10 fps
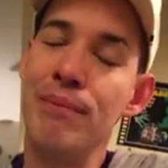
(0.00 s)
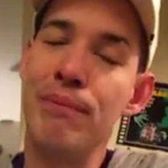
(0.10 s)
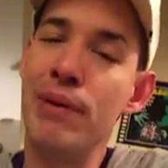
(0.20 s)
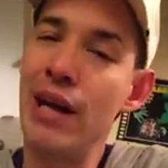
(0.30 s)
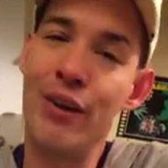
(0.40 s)

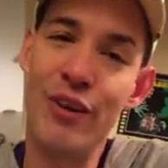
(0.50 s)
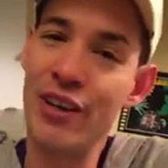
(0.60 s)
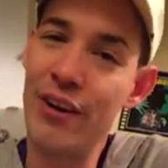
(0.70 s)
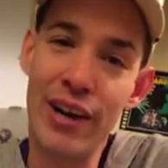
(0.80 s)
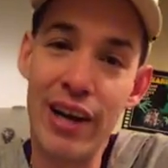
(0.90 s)
but I don't want to do
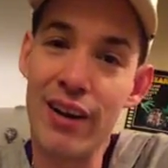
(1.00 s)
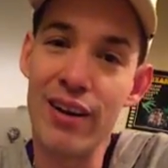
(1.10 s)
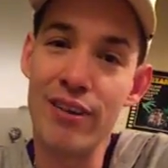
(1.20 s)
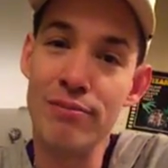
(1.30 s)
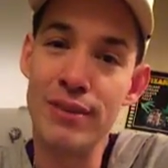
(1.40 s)
that right now.
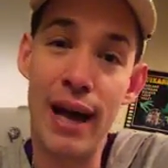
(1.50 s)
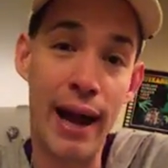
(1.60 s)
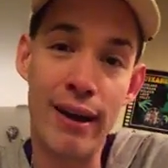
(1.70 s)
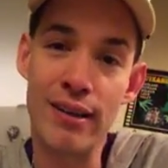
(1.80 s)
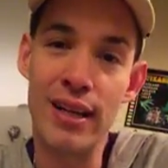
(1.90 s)

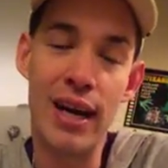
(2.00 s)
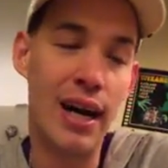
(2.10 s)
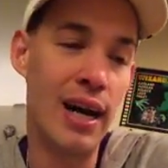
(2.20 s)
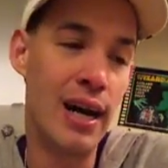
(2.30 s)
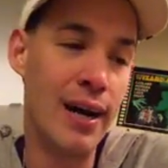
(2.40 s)
Tired. So
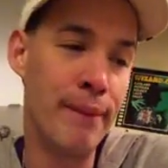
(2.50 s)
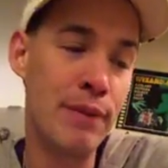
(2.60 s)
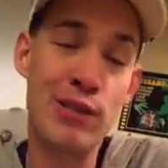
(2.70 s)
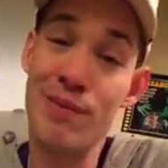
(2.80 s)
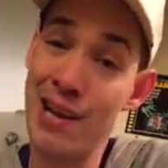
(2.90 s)

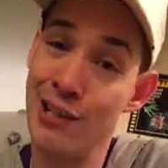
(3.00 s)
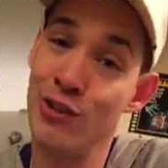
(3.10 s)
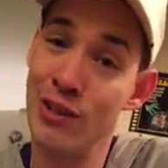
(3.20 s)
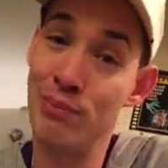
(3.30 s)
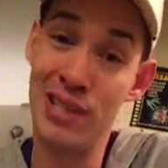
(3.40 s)
I'm not gonna do
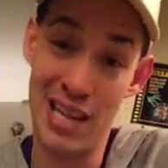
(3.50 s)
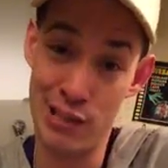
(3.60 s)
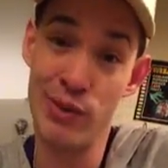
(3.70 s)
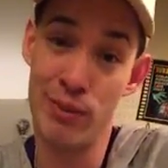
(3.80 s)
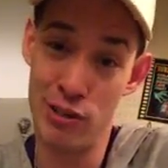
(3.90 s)
it. But next
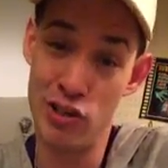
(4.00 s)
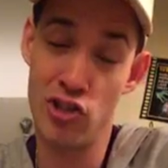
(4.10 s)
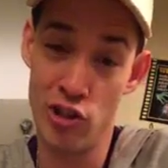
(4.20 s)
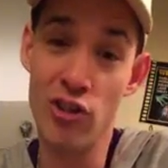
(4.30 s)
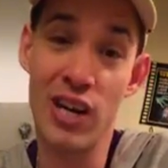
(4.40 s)
week I'm gonna
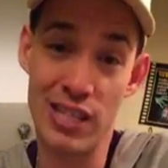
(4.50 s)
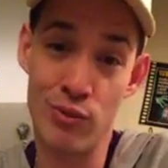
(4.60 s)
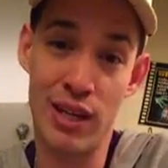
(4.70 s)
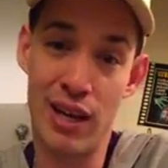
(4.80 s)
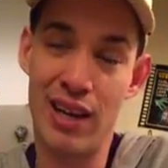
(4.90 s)
show you guys
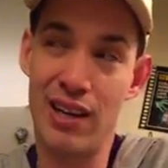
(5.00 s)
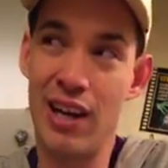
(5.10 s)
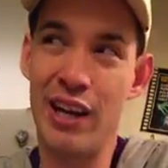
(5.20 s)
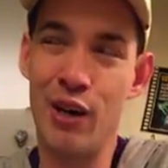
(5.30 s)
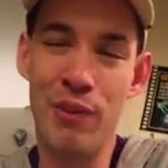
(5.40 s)
and
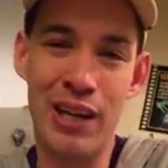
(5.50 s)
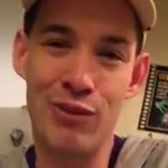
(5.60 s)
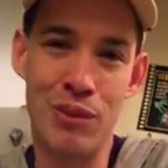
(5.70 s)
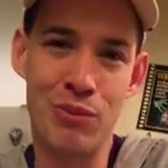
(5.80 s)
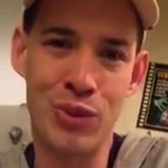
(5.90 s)
I hope I can
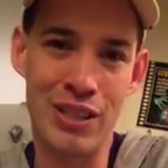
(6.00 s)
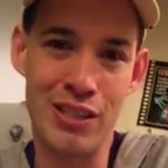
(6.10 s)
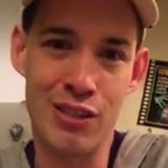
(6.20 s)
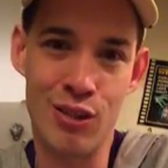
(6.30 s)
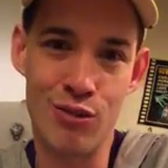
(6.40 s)
remember what the
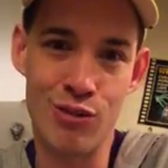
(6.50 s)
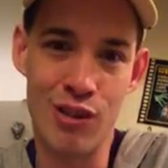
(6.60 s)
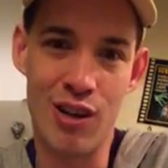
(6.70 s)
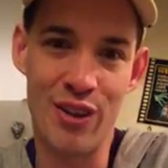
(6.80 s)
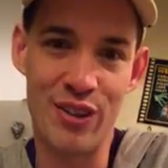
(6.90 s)
stones,
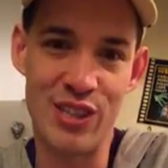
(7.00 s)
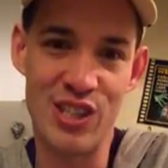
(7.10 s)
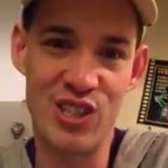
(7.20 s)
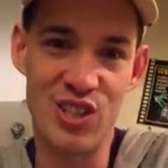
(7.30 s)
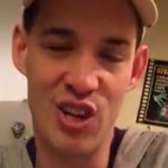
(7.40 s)
all of the
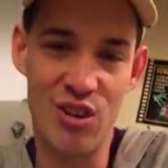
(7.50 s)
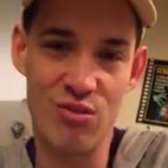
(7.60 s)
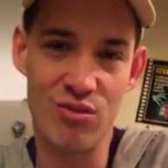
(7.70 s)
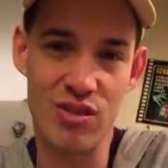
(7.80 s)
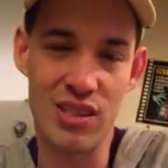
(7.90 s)

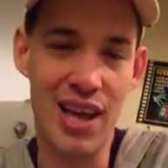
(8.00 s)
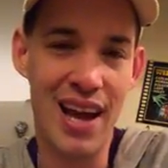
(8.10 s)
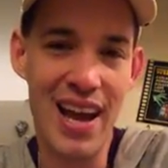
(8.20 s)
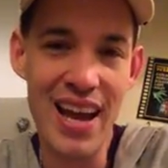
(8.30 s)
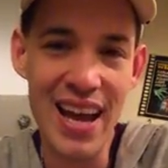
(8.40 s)
stones.
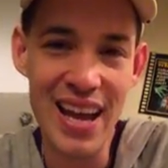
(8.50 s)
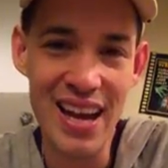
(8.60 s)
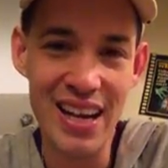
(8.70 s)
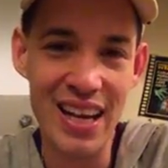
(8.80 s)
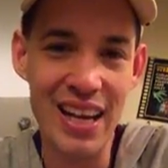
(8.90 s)
Hi,
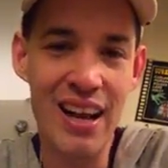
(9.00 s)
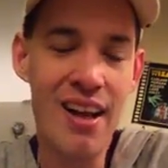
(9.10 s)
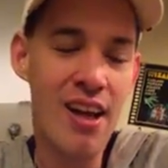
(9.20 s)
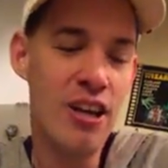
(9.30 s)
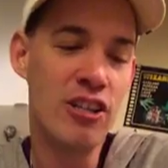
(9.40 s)
honey.
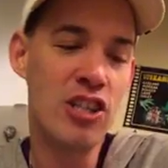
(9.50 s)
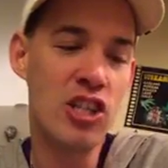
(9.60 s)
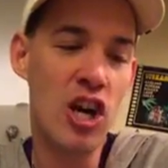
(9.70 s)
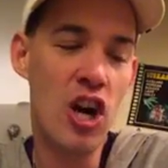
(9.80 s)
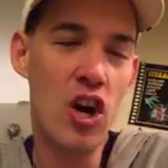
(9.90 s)

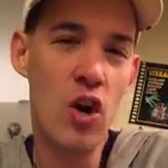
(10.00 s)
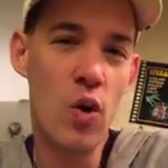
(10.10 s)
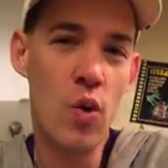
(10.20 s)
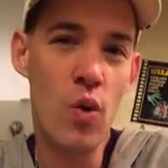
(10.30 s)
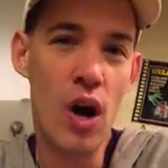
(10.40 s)

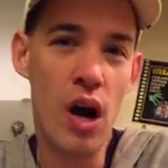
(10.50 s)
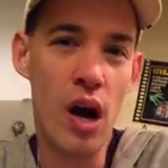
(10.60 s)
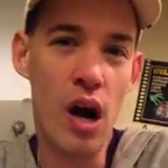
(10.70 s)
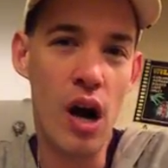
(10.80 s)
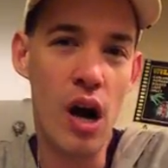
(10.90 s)
So
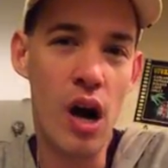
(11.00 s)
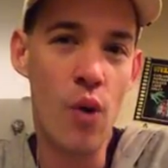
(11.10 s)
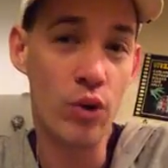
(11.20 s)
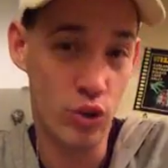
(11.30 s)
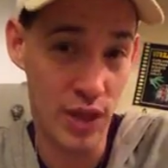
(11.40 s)
we'll do